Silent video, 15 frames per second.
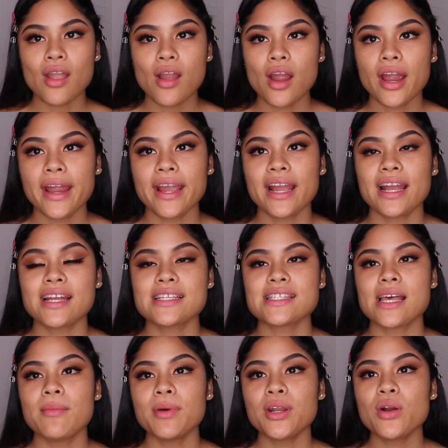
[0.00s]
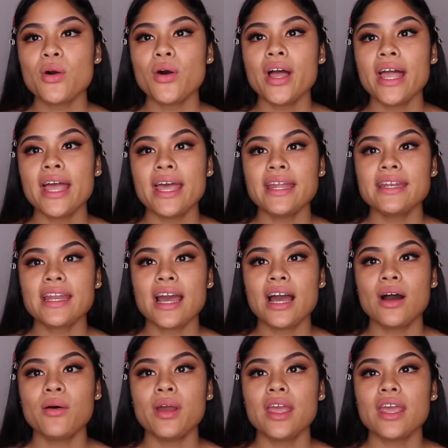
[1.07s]
Alright guys, I'm gonna go ahead
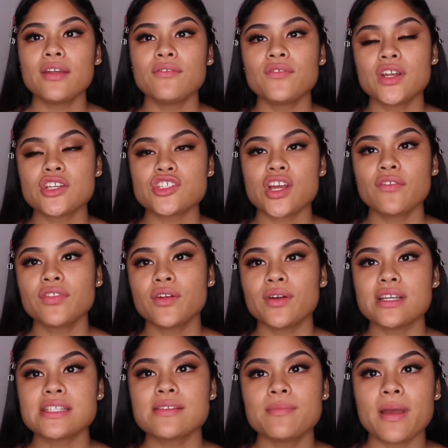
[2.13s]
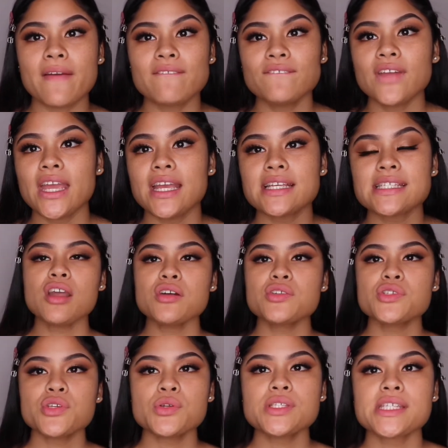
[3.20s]
now and finish off the rest of my face.
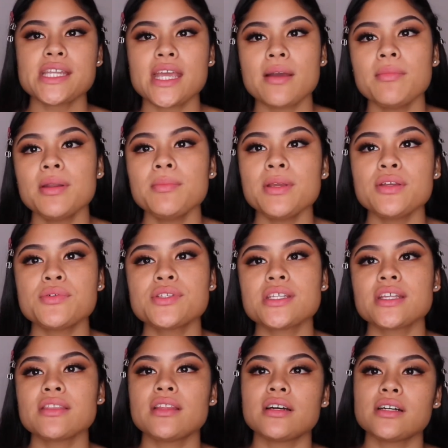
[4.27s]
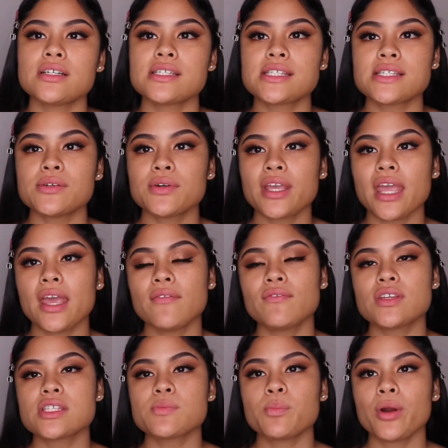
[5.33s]
So today I'm gonna be using the Silk
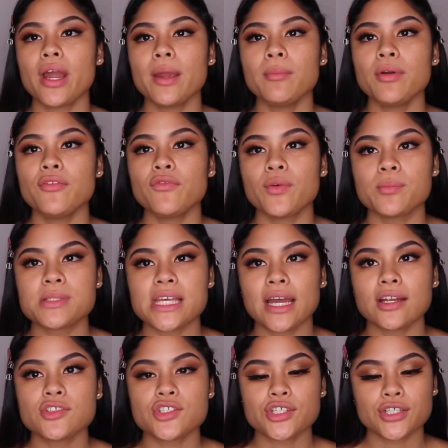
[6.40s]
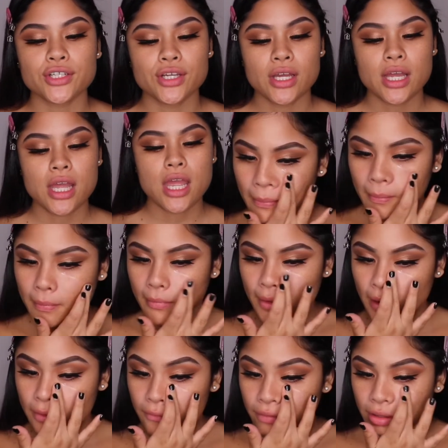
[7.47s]
Canvas Primer from Tatcha.
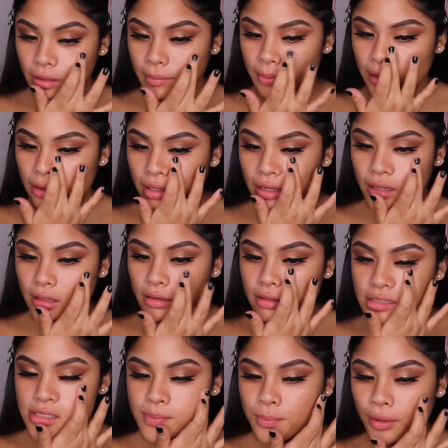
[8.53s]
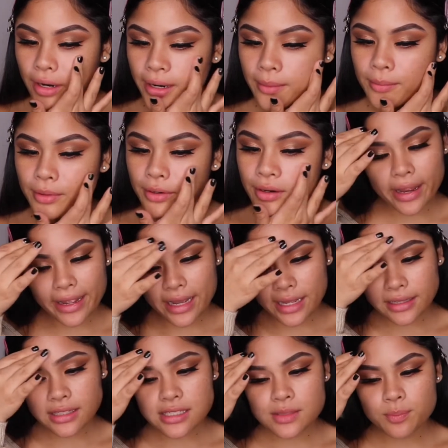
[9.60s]
I've really been liking this primer. I
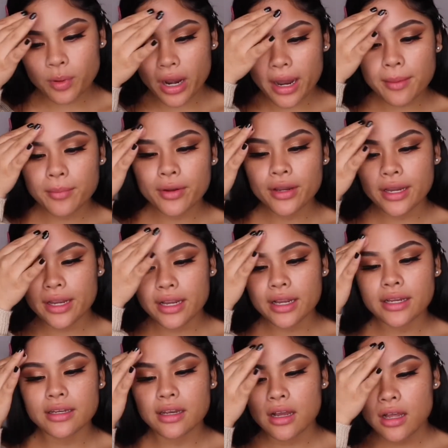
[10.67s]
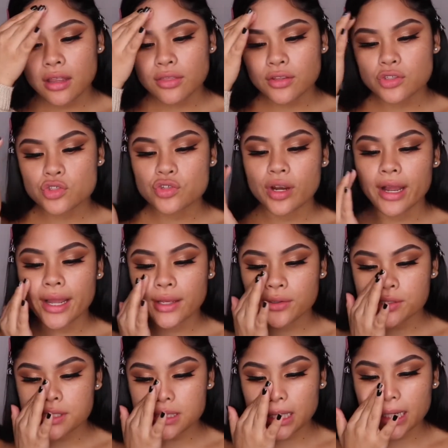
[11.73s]
got this primer in the
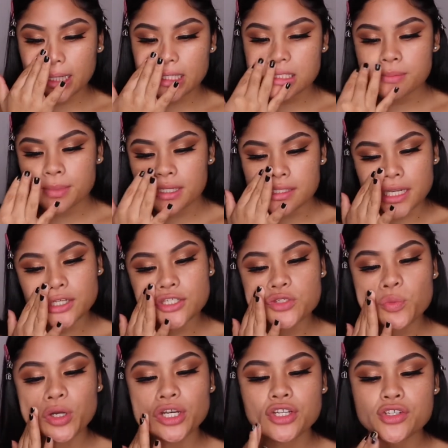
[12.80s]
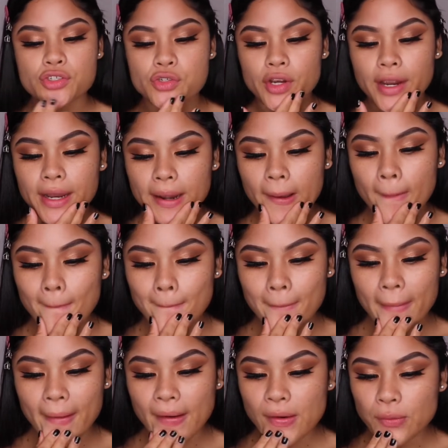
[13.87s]
trial size because I just wanted to try it out,
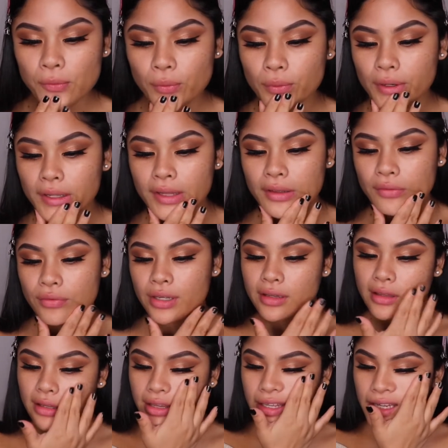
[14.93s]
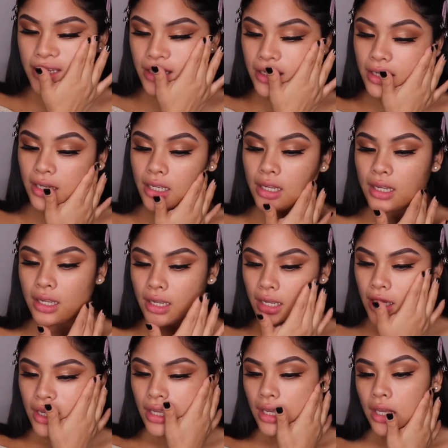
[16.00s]
but I really like it.
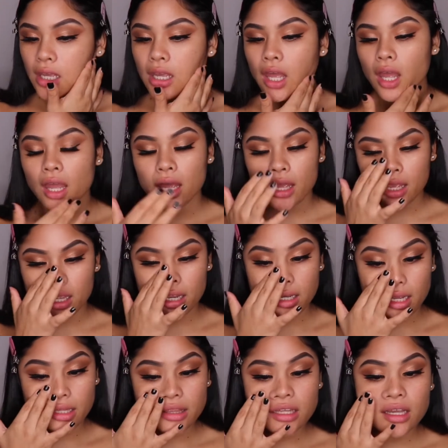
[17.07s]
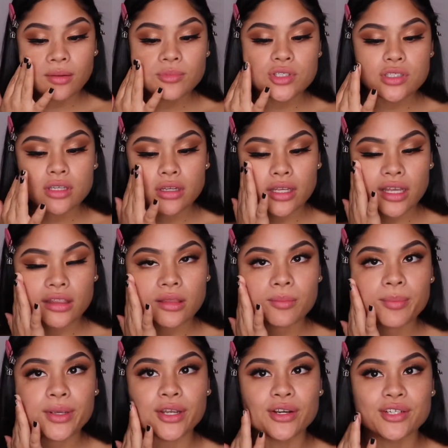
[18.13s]
And I think I'm just gonna get the bigger